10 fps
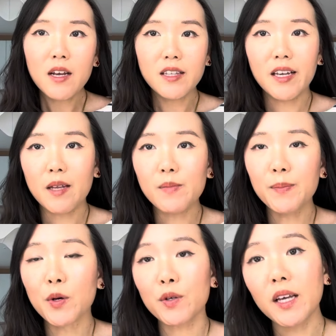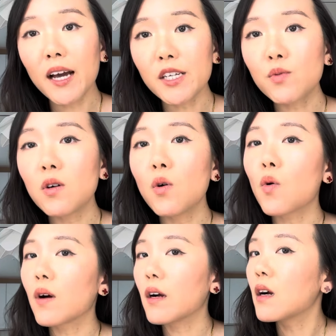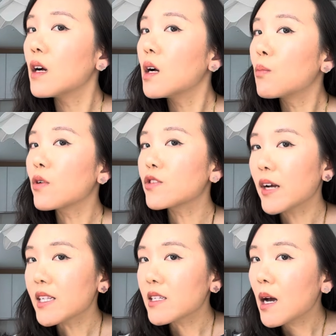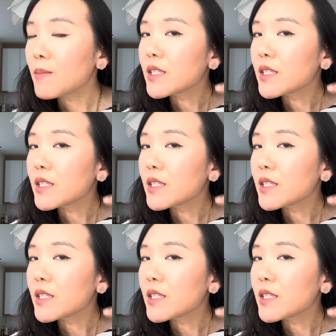they can be both casual or more dressed up,